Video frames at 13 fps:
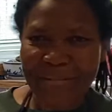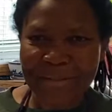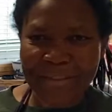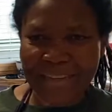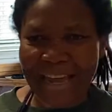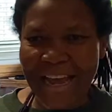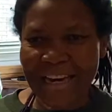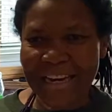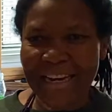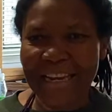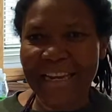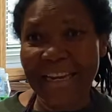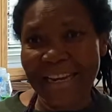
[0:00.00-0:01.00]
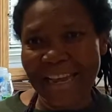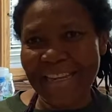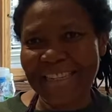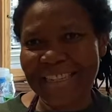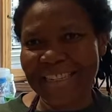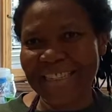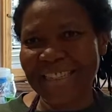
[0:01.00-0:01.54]
to Canada in
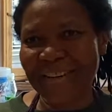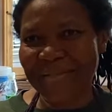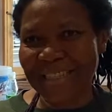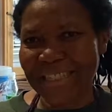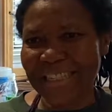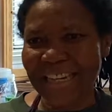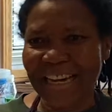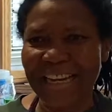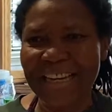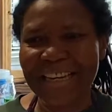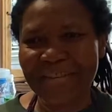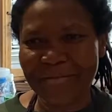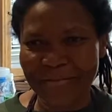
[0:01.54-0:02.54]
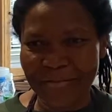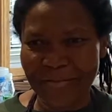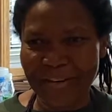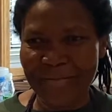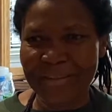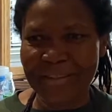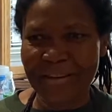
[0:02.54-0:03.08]
1979
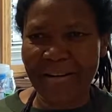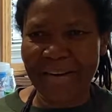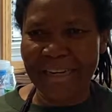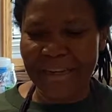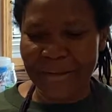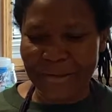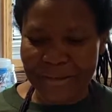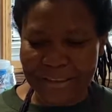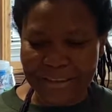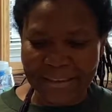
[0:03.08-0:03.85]
from Seirra Leone.